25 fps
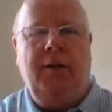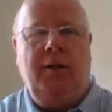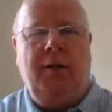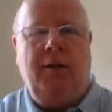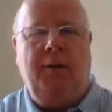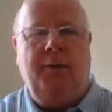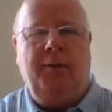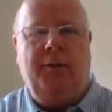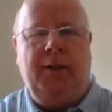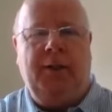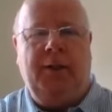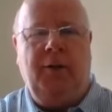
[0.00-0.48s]

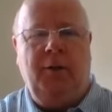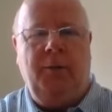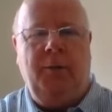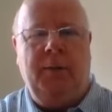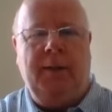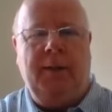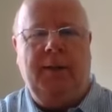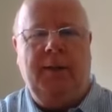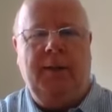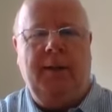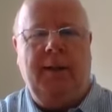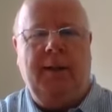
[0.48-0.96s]
of the
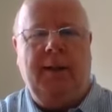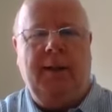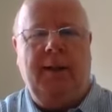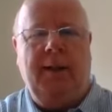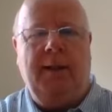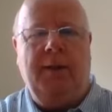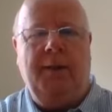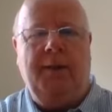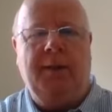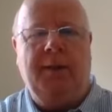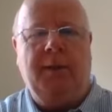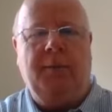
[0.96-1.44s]
human
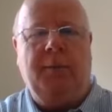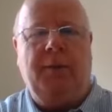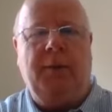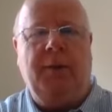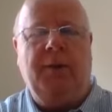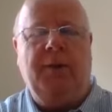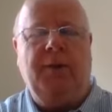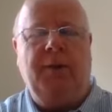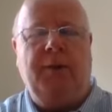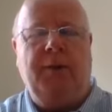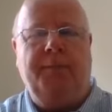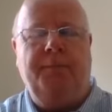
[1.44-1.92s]
and the
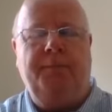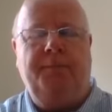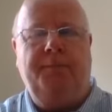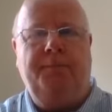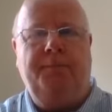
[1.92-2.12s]
spiritual.